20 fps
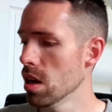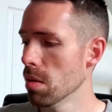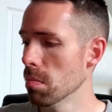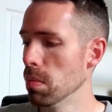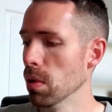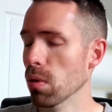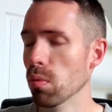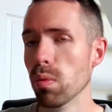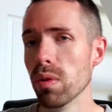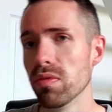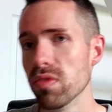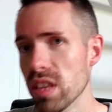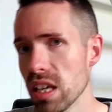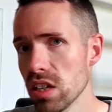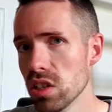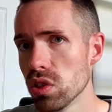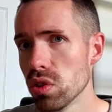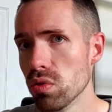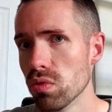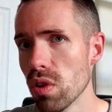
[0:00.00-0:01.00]
But with
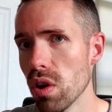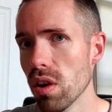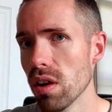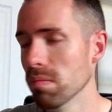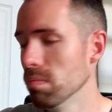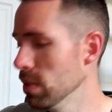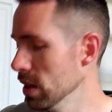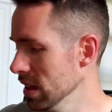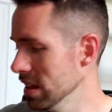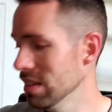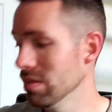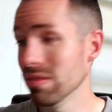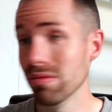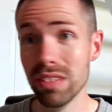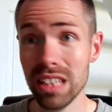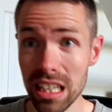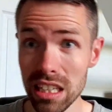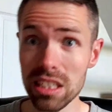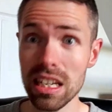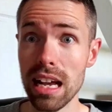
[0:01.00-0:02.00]

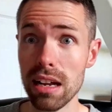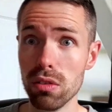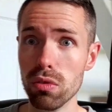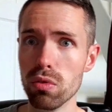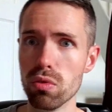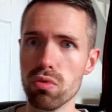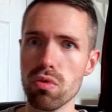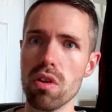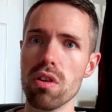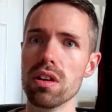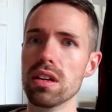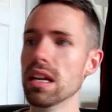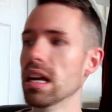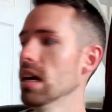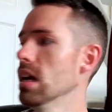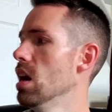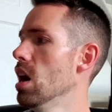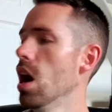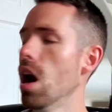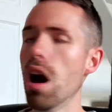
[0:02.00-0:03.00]
this angle grinder,
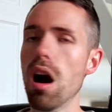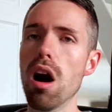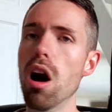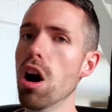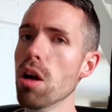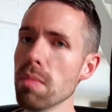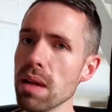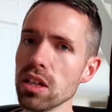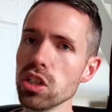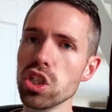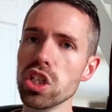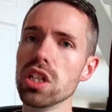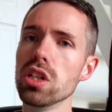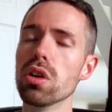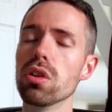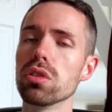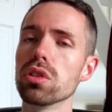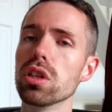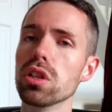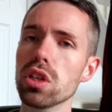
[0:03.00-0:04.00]
I'm actually
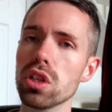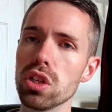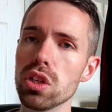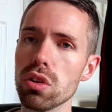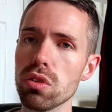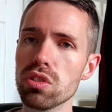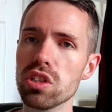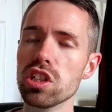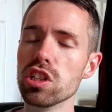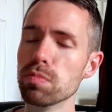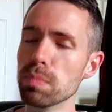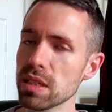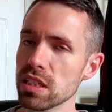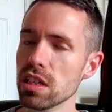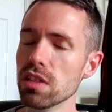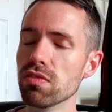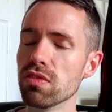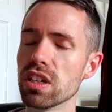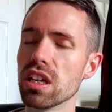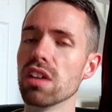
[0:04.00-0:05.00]
not going to use it
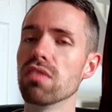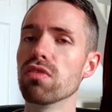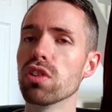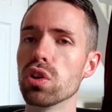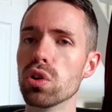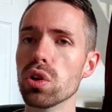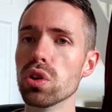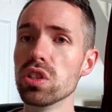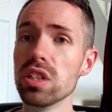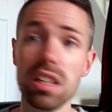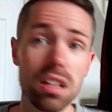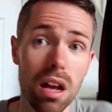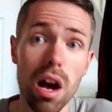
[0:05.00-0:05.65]
specifically for cutting.